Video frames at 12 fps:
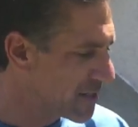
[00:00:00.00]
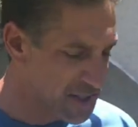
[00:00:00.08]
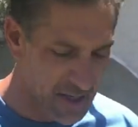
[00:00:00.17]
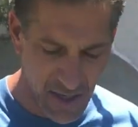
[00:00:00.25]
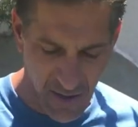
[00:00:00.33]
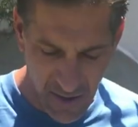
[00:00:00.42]

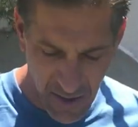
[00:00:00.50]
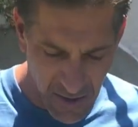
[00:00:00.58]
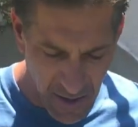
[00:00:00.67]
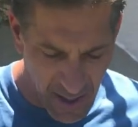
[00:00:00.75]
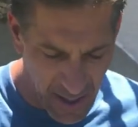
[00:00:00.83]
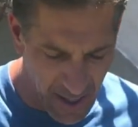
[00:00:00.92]
So
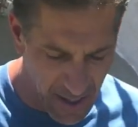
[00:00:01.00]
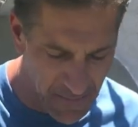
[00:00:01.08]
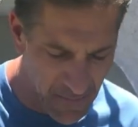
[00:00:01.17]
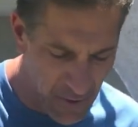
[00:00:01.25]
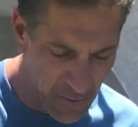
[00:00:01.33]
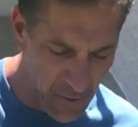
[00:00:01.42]

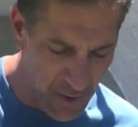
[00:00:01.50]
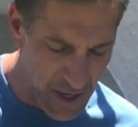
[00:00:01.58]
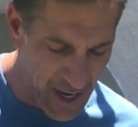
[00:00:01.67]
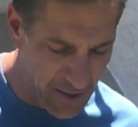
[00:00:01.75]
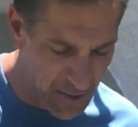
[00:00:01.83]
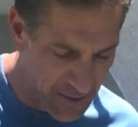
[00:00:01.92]
um, we're
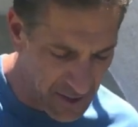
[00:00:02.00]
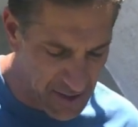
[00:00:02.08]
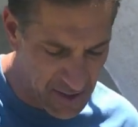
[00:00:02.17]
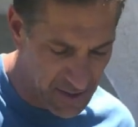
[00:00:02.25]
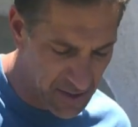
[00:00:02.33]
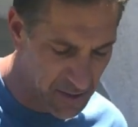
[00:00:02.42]
not going
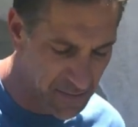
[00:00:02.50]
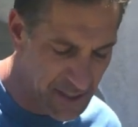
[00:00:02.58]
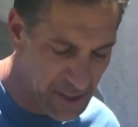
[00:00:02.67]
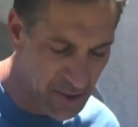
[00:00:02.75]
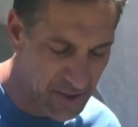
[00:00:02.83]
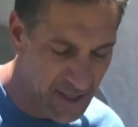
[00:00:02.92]
to be
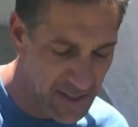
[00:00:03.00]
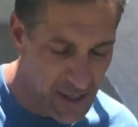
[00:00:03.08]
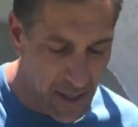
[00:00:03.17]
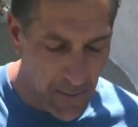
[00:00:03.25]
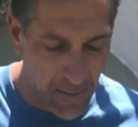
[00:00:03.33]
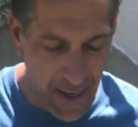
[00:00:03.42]
doing this.
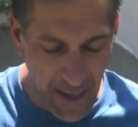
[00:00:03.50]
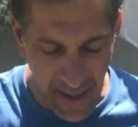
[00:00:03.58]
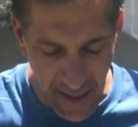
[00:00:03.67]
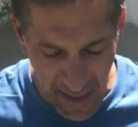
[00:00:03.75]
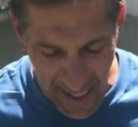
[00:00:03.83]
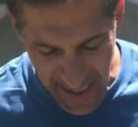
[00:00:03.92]
My
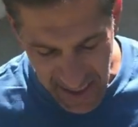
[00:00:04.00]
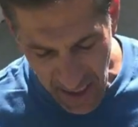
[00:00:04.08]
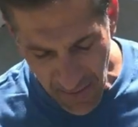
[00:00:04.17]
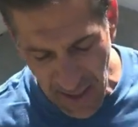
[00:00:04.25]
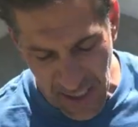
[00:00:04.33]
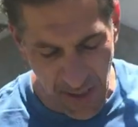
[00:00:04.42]
lesson
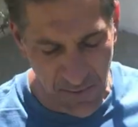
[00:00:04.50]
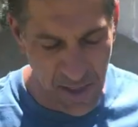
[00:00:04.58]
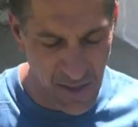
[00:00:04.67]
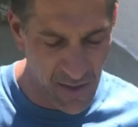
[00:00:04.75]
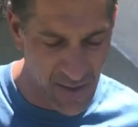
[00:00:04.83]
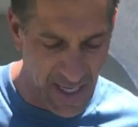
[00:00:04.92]
and my tip
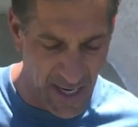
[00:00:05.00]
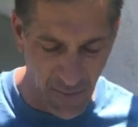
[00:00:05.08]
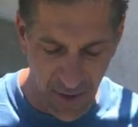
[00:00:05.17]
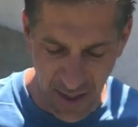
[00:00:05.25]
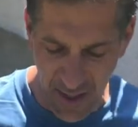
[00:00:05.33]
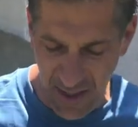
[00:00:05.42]
to you again
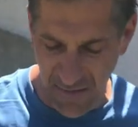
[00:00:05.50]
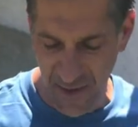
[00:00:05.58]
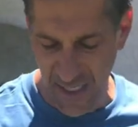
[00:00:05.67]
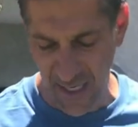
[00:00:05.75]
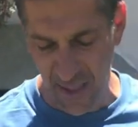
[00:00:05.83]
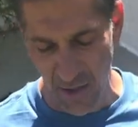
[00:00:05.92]
with this, if you
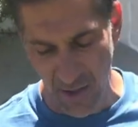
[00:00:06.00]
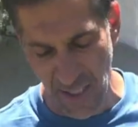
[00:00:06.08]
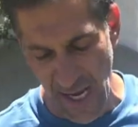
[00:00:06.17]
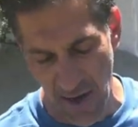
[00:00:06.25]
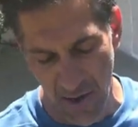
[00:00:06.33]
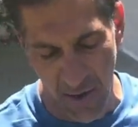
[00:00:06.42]
take a look
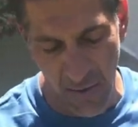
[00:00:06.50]
now